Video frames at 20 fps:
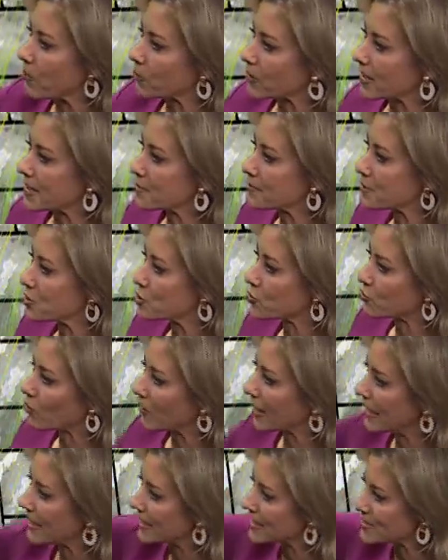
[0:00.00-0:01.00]
we're in
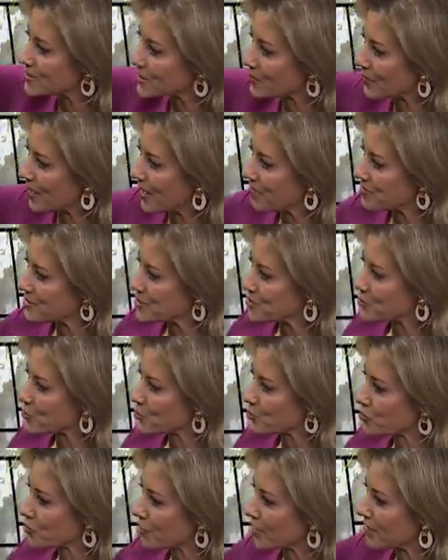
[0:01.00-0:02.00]
between, and so we have this
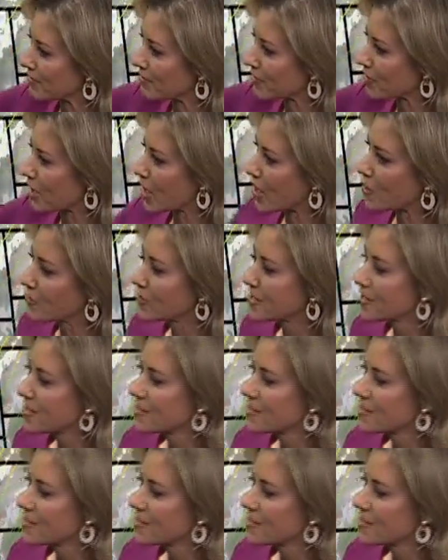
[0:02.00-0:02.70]
northerly flow.